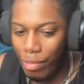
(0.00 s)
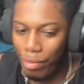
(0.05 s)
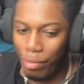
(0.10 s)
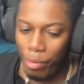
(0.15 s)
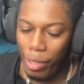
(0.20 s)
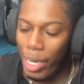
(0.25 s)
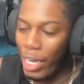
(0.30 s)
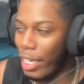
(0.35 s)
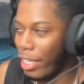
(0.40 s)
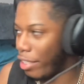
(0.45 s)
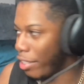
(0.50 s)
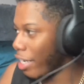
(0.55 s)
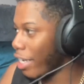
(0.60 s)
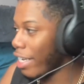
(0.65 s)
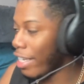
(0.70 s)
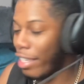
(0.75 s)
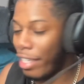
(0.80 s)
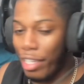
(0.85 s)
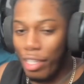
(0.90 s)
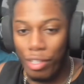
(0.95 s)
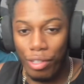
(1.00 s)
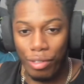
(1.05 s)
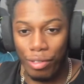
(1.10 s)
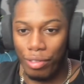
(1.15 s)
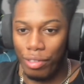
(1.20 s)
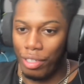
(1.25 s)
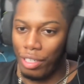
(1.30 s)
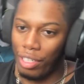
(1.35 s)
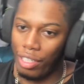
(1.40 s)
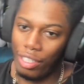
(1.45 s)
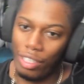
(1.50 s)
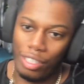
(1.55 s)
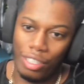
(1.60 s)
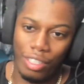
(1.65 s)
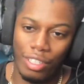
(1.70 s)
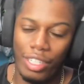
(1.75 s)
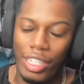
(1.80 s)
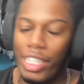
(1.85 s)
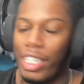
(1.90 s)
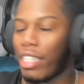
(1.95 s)
Right, thank you.
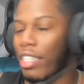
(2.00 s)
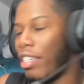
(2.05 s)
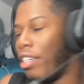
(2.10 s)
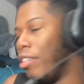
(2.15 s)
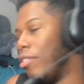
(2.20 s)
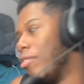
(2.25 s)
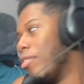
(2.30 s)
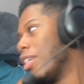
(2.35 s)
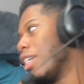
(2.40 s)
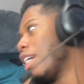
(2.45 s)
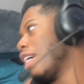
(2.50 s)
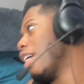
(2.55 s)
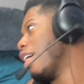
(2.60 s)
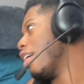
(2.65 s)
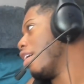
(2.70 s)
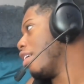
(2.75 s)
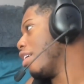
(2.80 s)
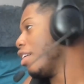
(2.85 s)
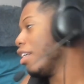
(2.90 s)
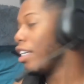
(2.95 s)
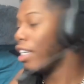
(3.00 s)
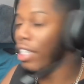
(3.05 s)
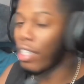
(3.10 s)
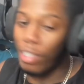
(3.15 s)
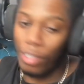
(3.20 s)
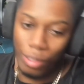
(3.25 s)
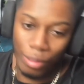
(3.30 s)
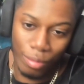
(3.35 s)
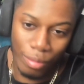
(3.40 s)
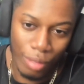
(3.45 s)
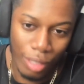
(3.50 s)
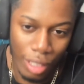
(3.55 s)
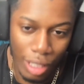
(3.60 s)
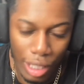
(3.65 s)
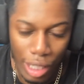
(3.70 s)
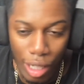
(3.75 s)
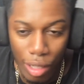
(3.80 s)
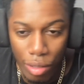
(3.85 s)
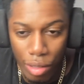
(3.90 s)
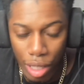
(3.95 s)
Thank you. God damn.
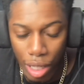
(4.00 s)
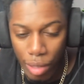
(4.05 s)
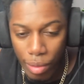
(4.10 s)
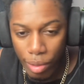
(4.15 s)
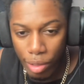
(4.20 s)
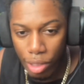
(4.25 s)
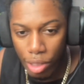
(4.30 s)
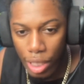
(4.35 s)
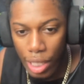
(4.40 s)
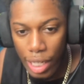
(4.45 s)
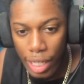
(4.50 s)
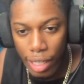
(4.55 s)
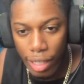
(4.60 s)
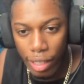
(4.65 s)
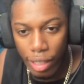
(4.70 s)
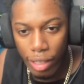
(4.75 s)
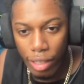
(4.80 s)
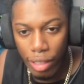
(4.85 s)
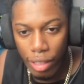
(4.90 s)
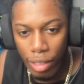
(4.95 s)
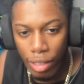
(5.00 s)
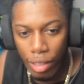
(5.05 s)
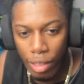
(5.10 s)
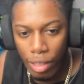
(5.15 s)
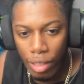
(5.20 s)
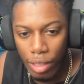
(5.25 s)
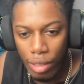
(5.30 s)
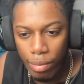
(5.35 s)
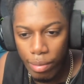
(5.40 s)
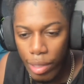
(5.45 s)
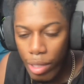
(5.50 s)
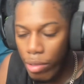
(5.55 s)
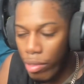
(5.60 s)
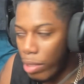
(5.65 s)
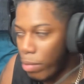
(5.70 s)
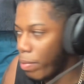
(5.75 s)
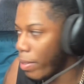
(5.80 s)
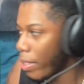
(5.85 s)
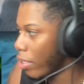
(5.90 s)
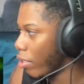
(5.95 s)
That's what I was saying. Bro
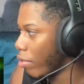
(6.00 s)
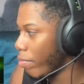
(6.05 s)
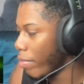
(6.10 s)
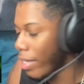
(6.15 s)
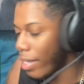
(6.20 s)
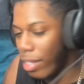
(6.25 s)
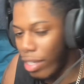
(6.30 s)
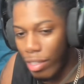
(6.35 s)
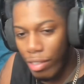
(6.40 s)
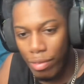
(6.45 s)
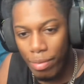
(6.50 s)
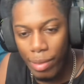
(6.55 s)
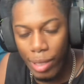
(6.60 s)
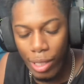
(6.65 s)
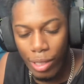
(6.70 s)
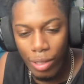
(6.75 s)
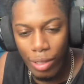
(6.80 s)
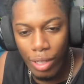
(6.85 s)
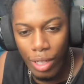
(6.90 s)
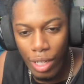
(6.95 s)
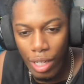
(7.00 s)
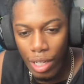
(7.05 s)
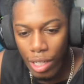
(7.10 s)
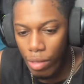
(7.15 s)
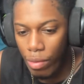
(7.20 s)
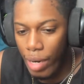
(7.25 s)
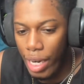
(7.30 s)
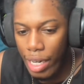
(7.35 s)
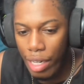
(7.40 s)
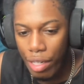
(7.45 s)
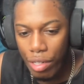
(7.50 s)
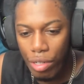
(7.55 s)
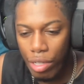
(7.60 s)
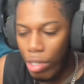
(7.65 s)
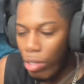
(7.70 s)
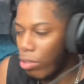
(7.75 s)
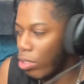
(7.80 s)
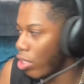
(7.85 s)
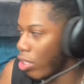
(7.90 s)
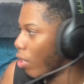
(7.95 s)
was pissing me off, bro. So why did you
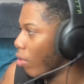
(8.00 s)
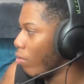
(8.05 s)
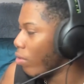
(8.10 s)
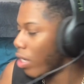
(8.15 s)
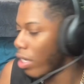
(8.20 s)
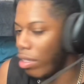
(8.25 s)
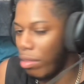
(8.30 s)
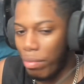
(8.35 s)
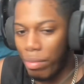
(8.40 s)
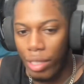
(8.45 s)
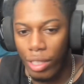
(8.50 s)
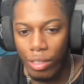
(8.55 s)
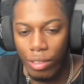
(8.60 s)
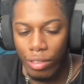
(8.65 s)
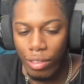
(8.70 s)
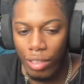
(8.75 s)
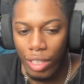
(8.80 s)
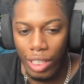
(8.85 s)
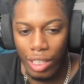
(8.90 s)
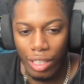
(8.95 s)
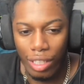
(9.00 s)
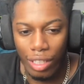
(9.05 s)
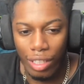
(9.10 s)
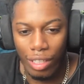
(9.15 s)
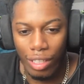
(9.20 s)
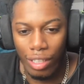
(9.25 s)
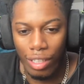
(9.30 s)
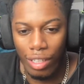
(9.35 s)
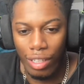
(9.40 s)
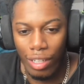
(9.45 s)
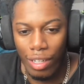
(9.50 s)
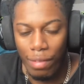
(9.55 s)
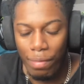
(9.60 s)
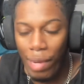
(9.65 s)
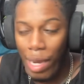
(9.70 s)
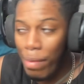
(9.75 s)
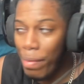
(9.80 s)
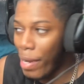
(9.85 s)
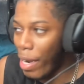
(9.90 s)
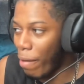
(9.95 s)
go choke him, bro?
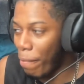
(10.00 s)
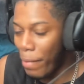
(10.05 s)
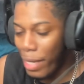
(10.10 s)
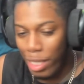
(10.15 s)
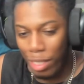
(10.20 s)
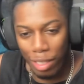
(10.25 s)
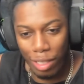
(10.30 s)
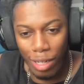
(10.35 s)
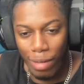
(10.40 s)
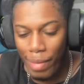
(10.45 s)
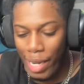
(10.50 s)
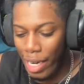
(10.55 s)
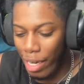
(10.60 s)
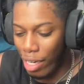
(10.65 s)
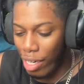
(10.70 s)
Maybe I'm missing something out of